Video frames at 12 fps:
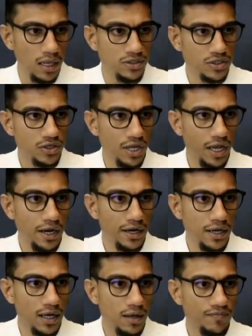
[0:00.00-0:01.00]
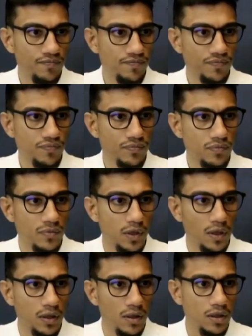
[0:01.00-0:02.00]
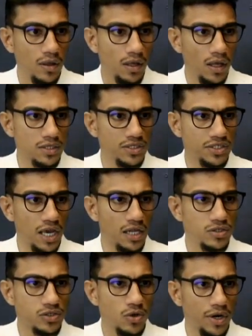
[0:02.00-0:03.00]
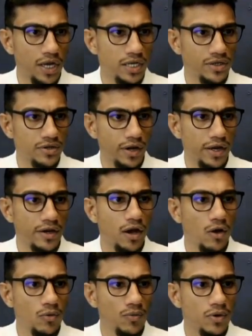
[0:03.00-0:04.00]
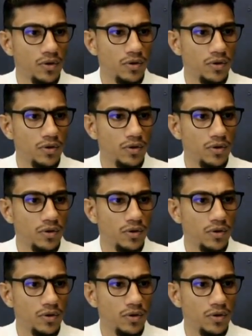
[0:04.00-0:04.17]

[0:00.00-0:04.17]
Let's create a sales quotation right now.